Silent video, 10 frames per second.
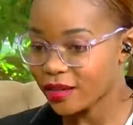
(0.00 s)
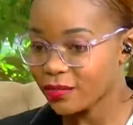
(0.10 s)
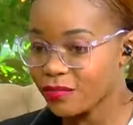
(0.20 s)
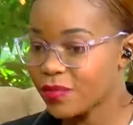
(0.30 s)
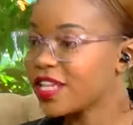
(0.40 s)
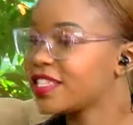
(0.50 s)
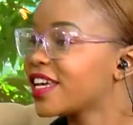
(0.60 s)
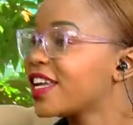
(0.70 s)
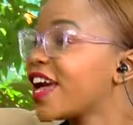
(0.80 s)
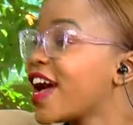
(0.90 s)

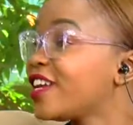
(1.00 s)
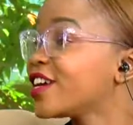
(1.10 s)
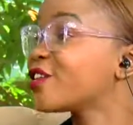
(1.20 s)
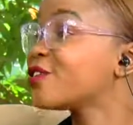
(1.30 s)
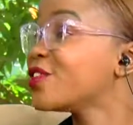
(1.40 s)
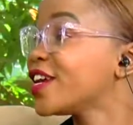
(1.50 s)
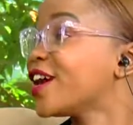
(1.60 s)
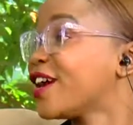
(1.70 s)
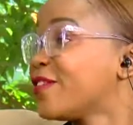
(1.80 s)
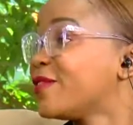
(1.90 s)
basically had a career
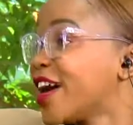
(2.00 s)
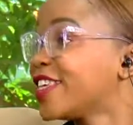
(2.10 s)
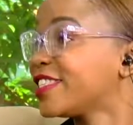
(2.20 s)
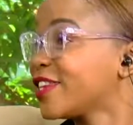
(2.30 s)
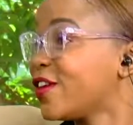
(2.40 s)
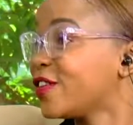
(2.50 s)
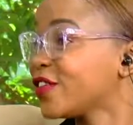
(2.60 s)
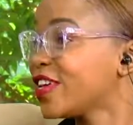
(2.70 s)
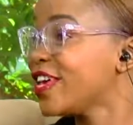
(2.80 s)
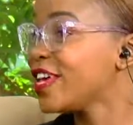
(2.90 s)
myself
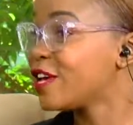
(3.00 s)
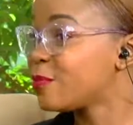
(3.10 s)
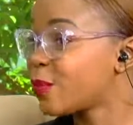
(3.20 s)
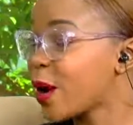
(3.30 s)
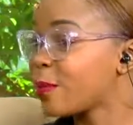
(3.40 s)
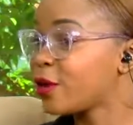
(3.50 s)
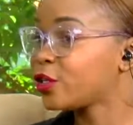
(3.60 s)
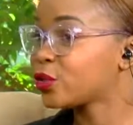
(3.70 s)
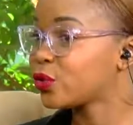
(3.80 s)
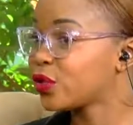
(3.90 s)
in primary
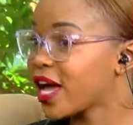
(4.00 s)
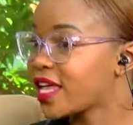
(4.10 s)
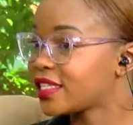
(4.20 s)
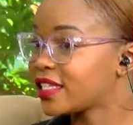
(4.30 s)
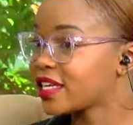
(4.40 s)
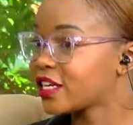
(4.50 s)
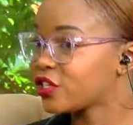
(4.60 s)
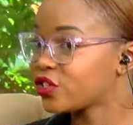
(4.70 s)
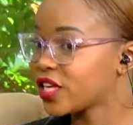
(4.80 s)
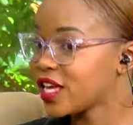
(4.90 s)
school and
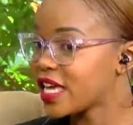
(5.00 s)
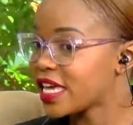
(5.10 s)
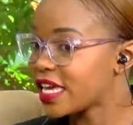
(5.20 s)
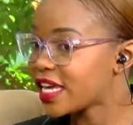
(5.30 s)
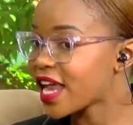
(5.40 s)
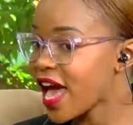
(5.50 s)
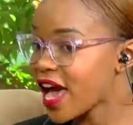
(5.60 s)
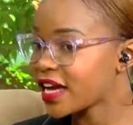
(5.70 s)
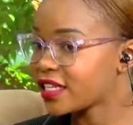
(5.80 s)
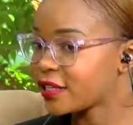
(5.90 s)
secondary in
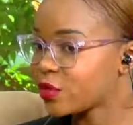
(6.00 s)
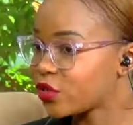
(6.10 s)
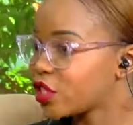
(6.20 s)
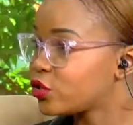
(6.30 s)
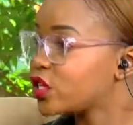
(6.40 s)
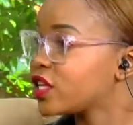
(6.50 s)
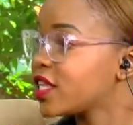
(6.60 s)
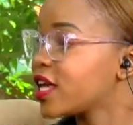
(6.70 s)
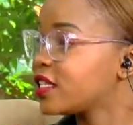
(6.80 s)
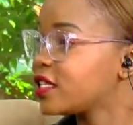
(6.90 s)
acting because I took it
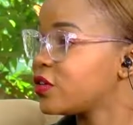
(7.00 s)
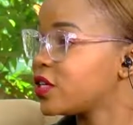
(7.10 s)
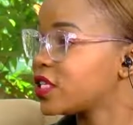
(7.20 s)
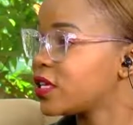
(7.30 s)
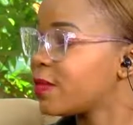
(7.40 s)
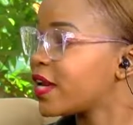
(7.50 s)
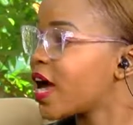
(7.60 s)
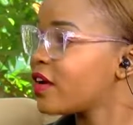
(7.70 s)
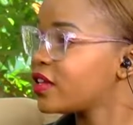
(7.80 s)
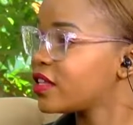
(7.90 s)
that seriously. But
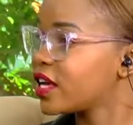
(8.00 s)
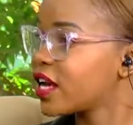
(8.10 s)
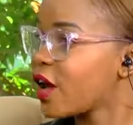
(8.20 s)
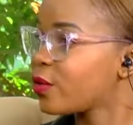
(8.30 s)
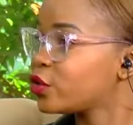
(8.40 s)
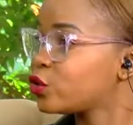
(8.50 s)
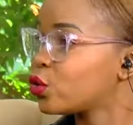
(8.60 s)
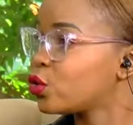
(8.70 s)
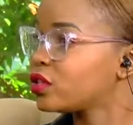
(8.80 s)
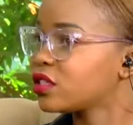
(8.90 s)
after that, I was
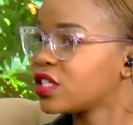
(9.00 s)
told